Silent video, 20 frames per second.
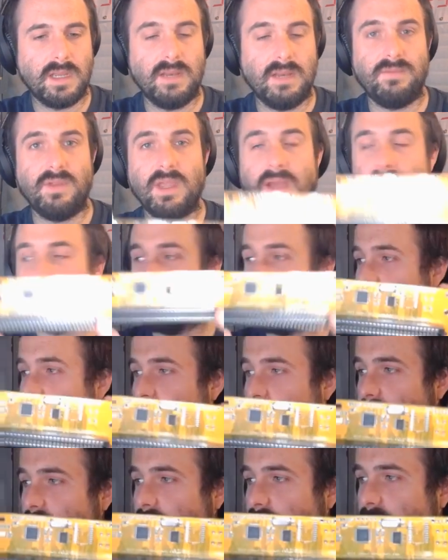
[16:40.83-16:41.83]
if you have one of the
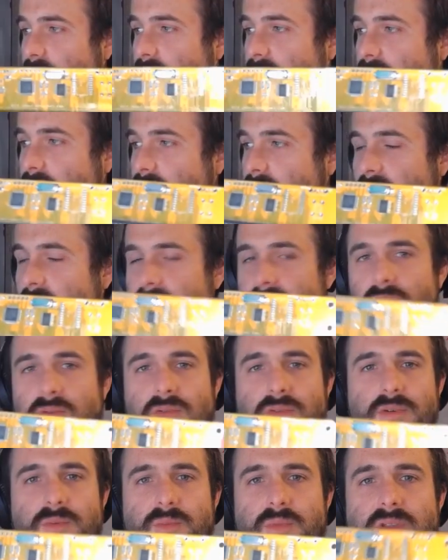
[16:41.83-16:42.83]
older one, or not the
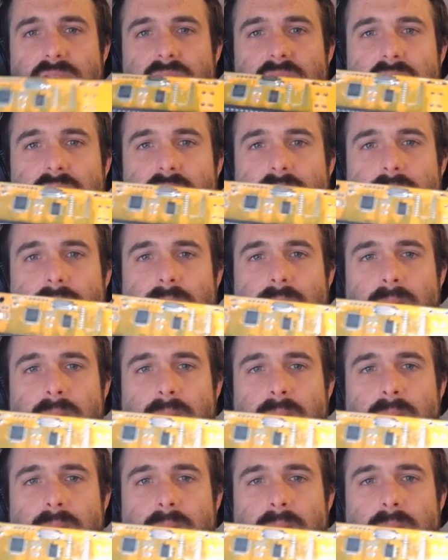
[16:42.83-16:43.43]
older, but the